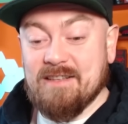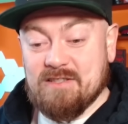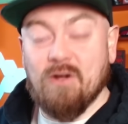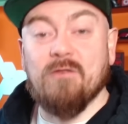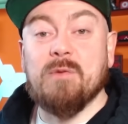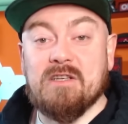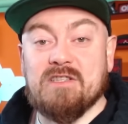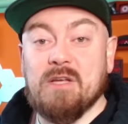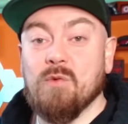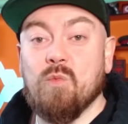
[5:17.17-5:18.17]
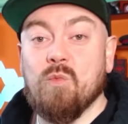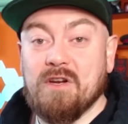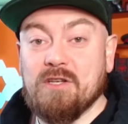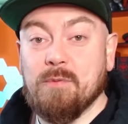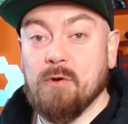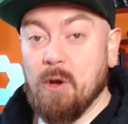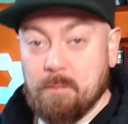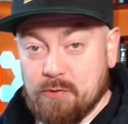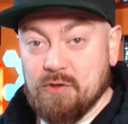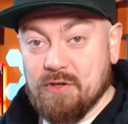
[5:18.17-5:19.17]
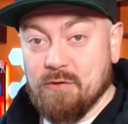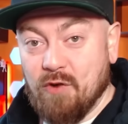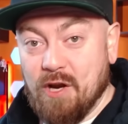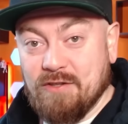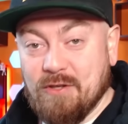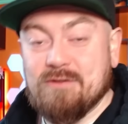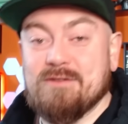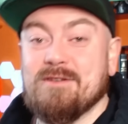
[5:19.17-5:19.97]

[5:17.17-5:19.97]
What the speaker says: this stuff because they were worried about appearing racist.